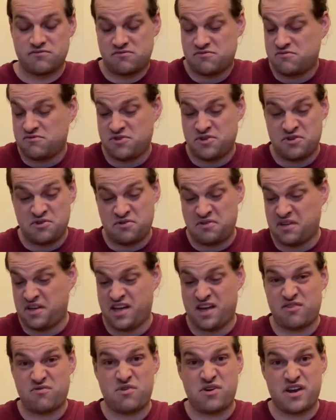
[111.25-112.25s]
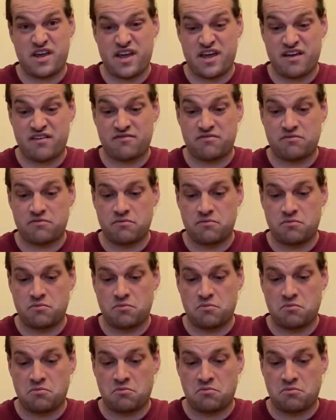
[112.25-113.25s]
what do you think I'd want to have?
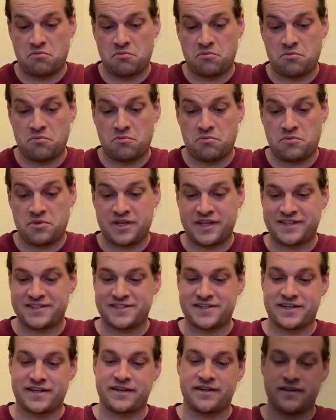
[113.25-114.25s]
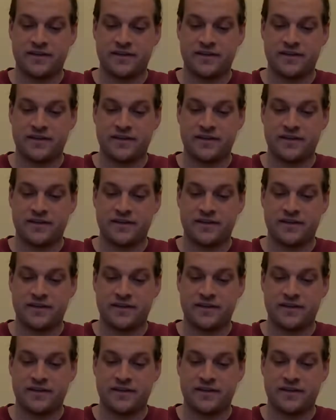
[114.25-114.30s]
Let's see.